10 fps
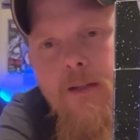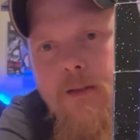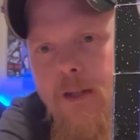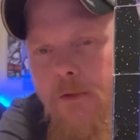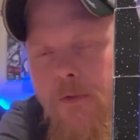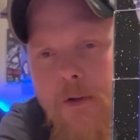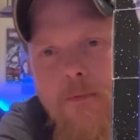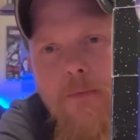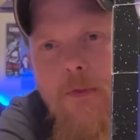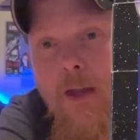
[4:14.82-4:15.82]
Different
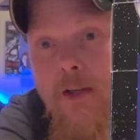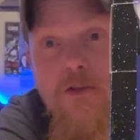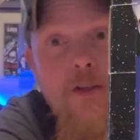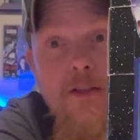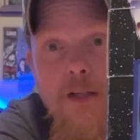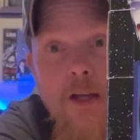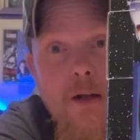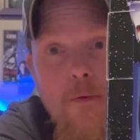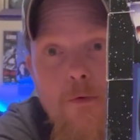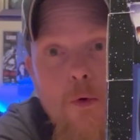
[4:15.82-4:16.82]
things you can sign
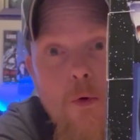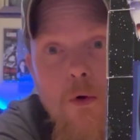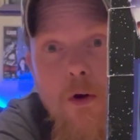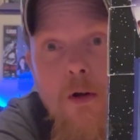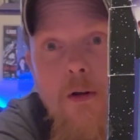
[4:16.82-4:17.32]
up for.